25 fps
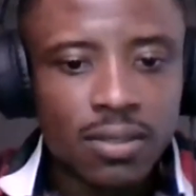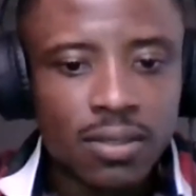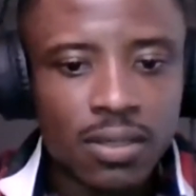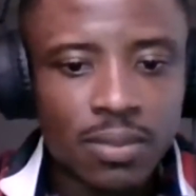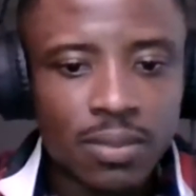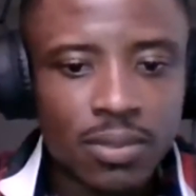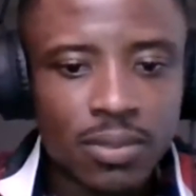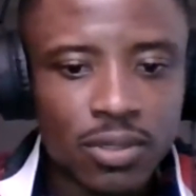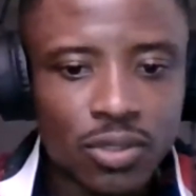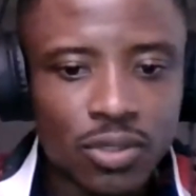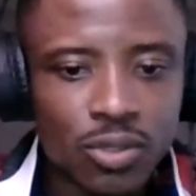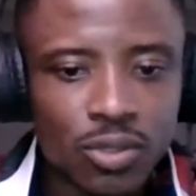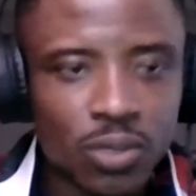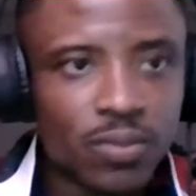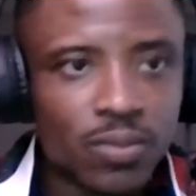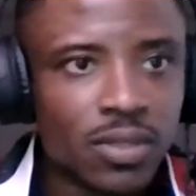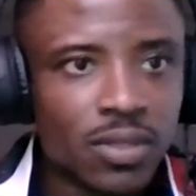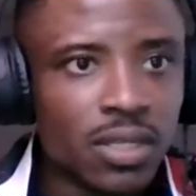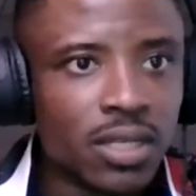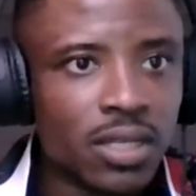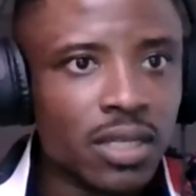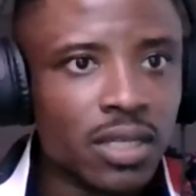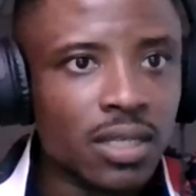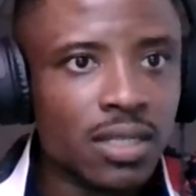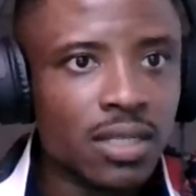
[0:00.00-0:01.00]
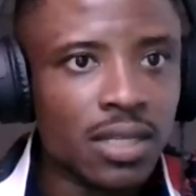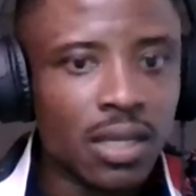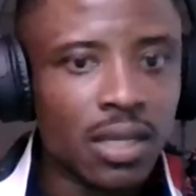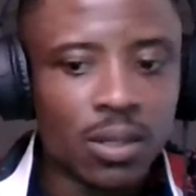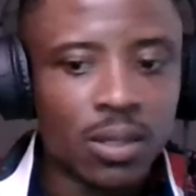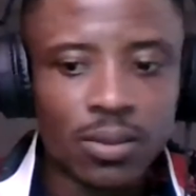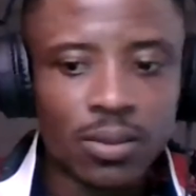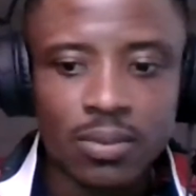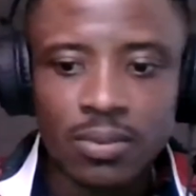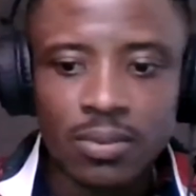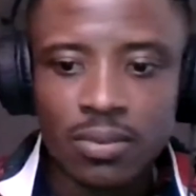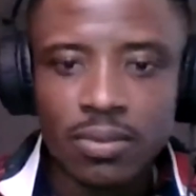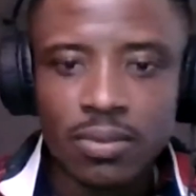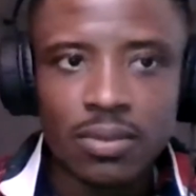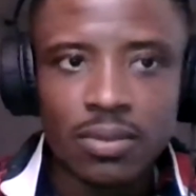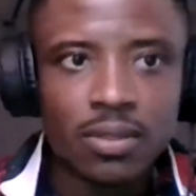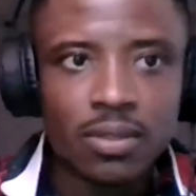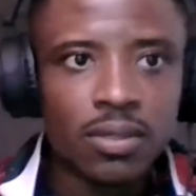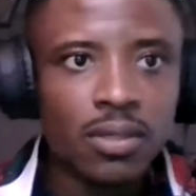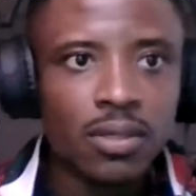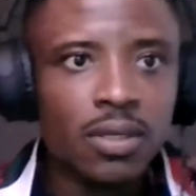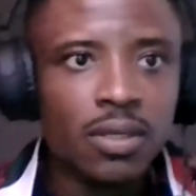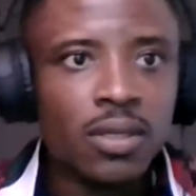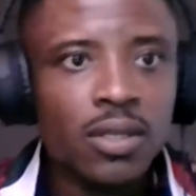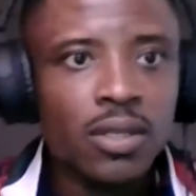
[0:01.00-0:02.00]
Let me drop the link now
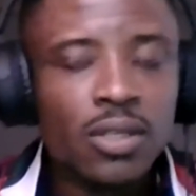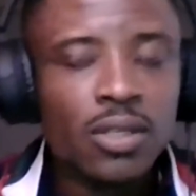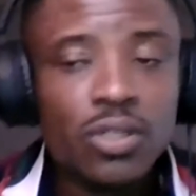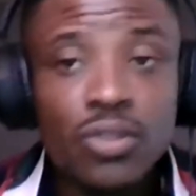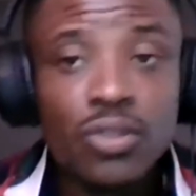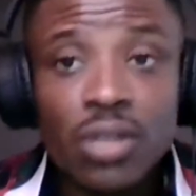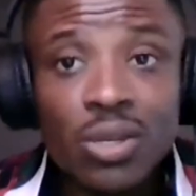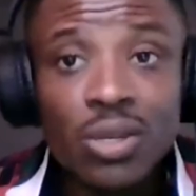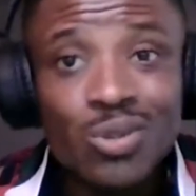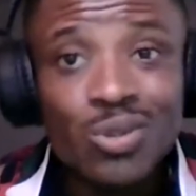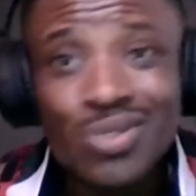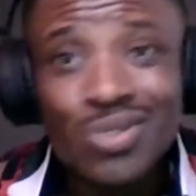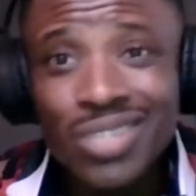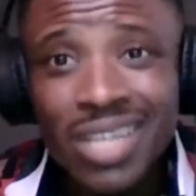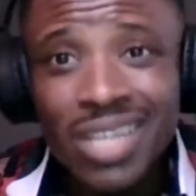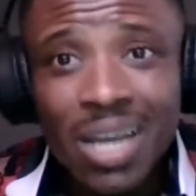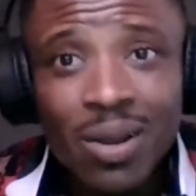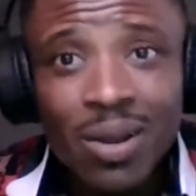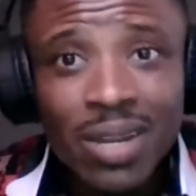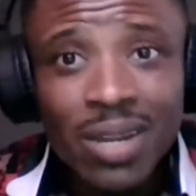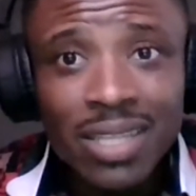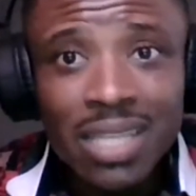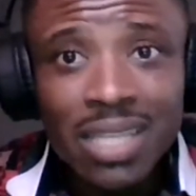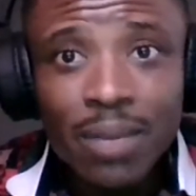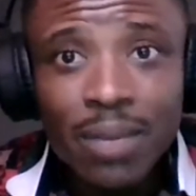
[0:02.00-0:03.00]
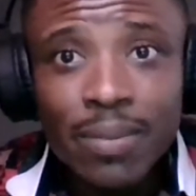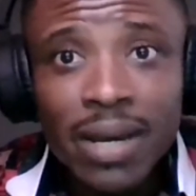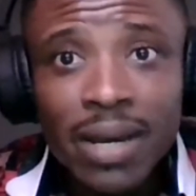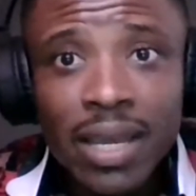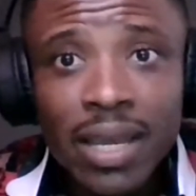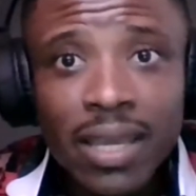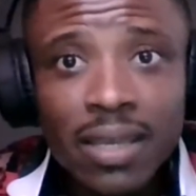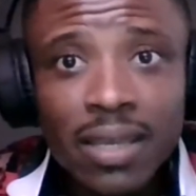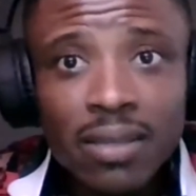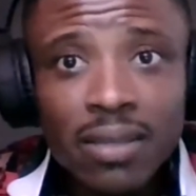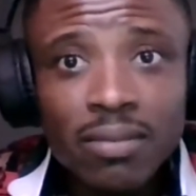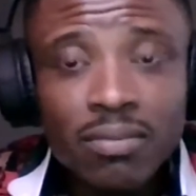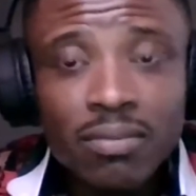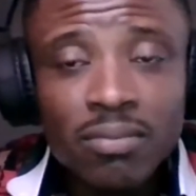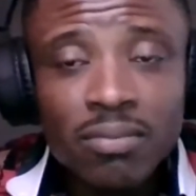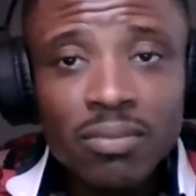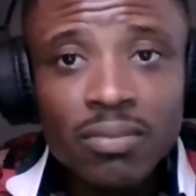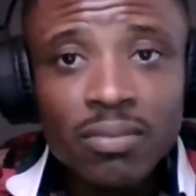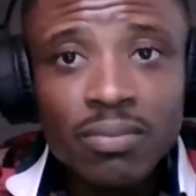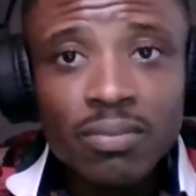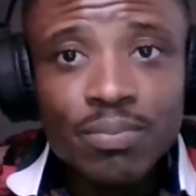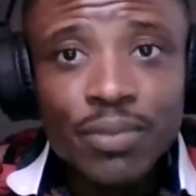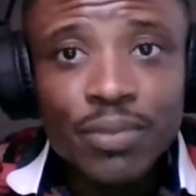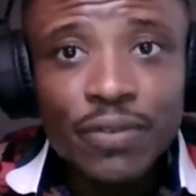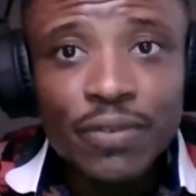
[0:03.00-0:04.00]
so that you can check out later by
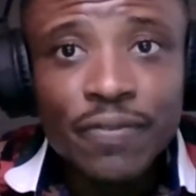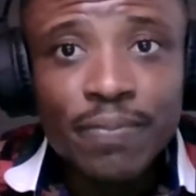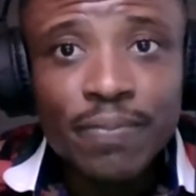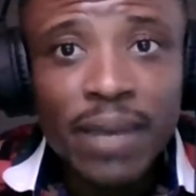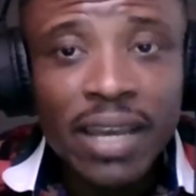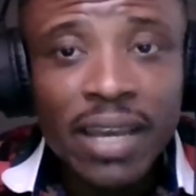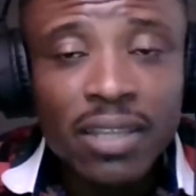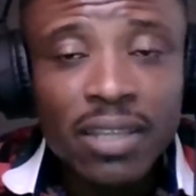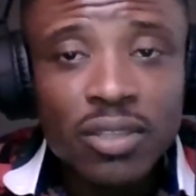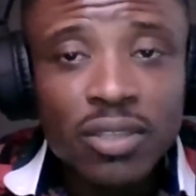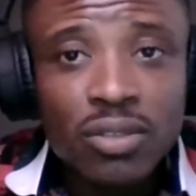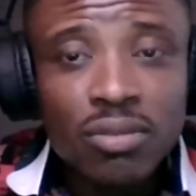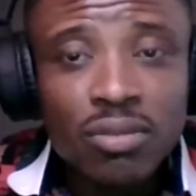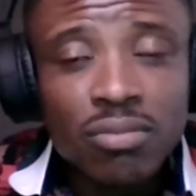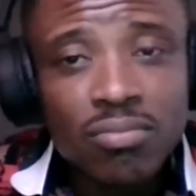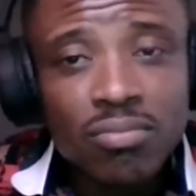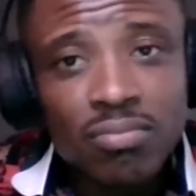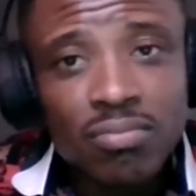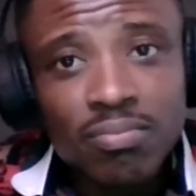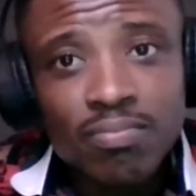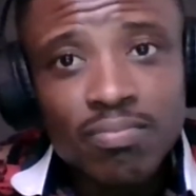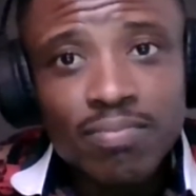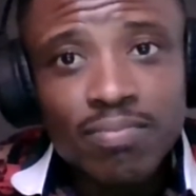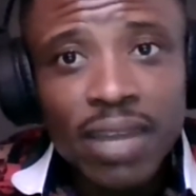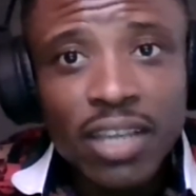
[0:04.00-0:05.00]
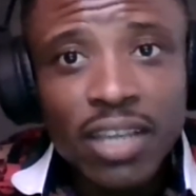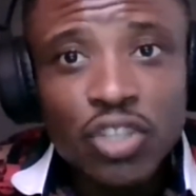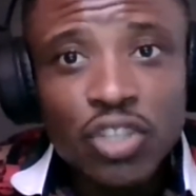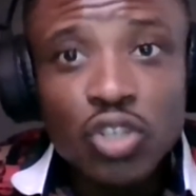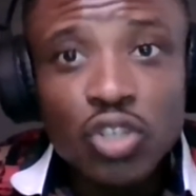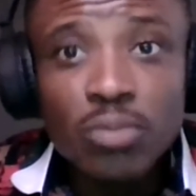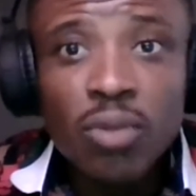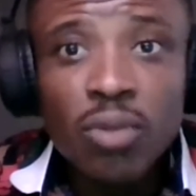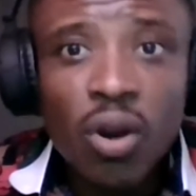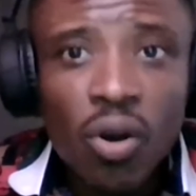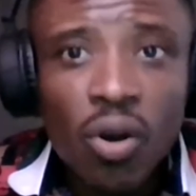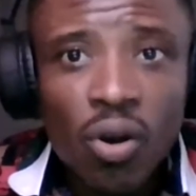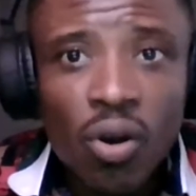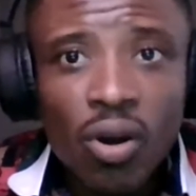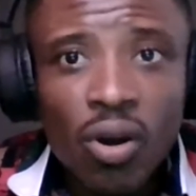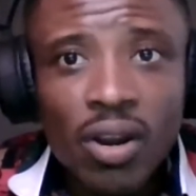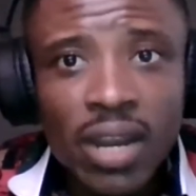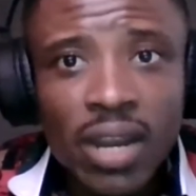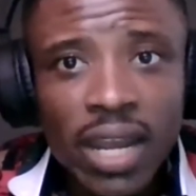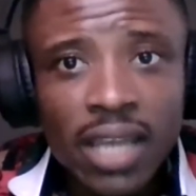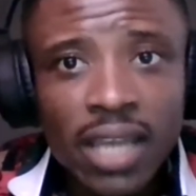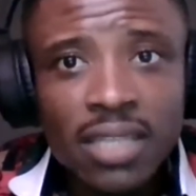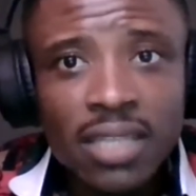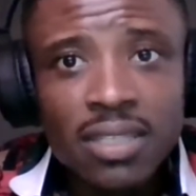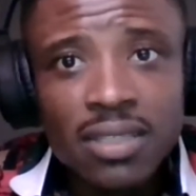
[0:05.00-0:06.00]
if by by tomorrow or
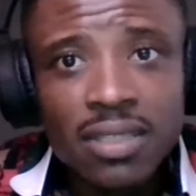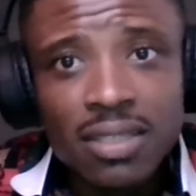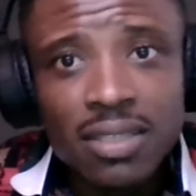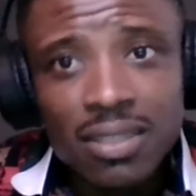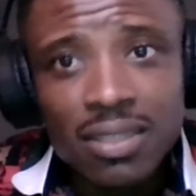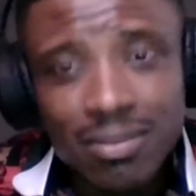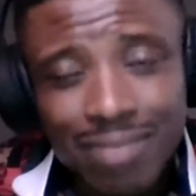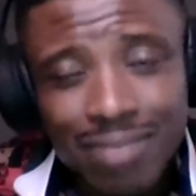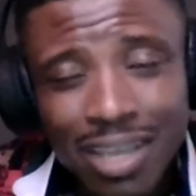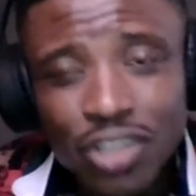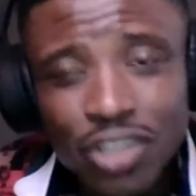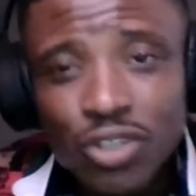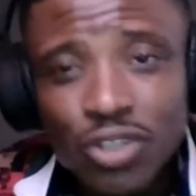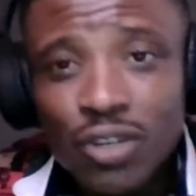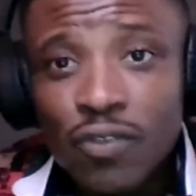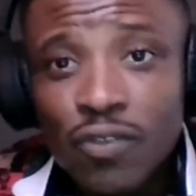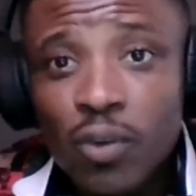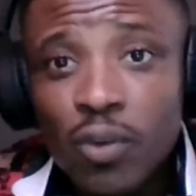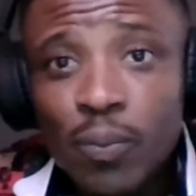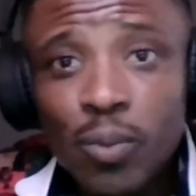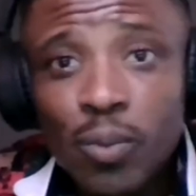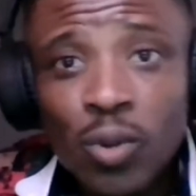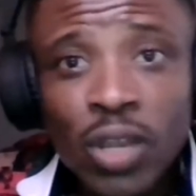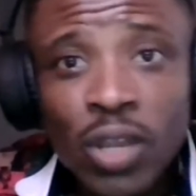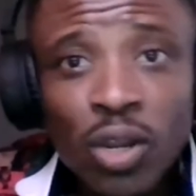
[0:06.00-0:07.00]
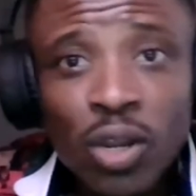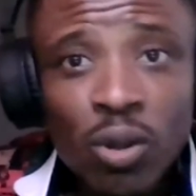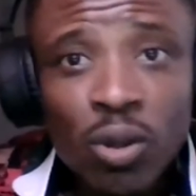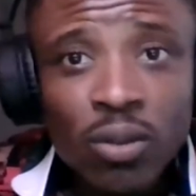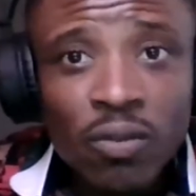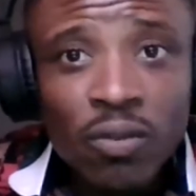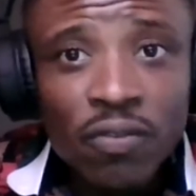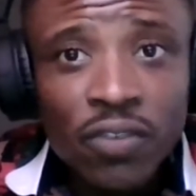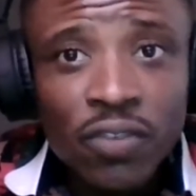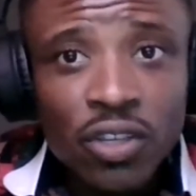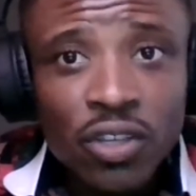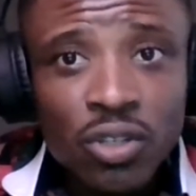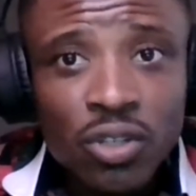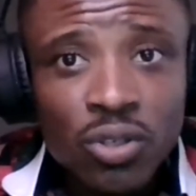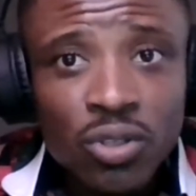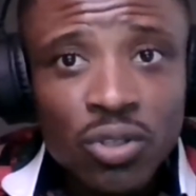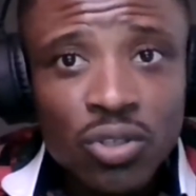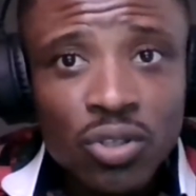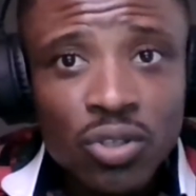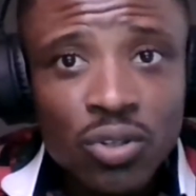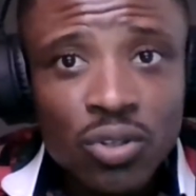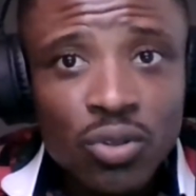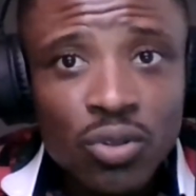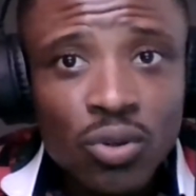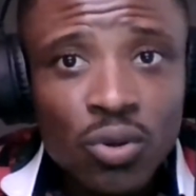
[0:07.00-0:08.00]
next. I should have uploaded all the videos you
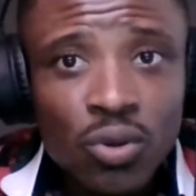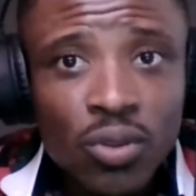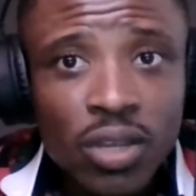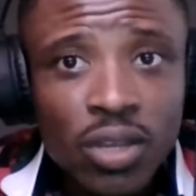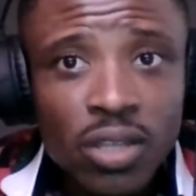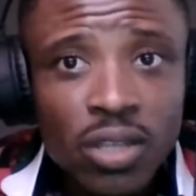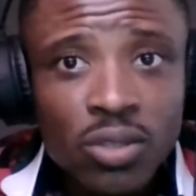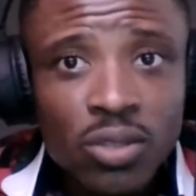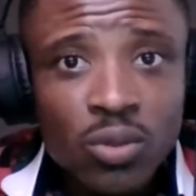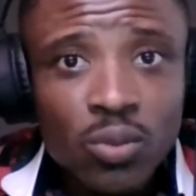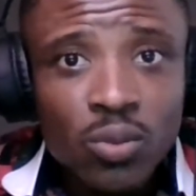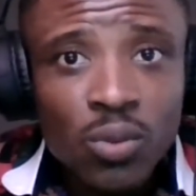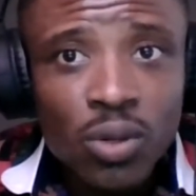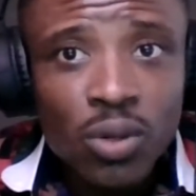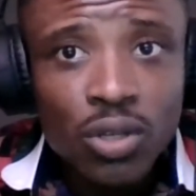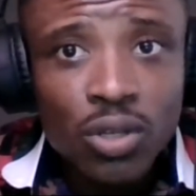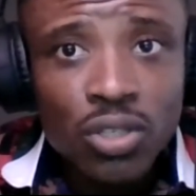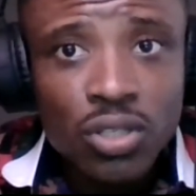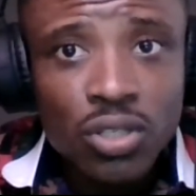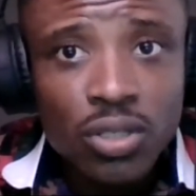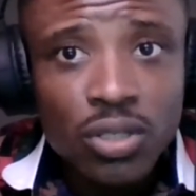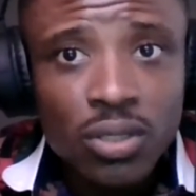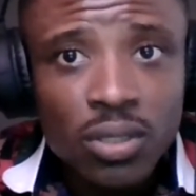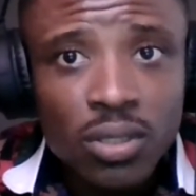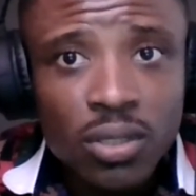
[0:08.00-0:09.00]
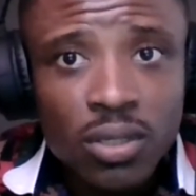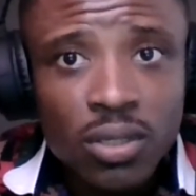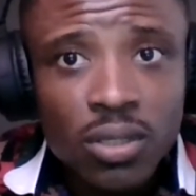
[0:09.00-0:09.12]
could go there to watch.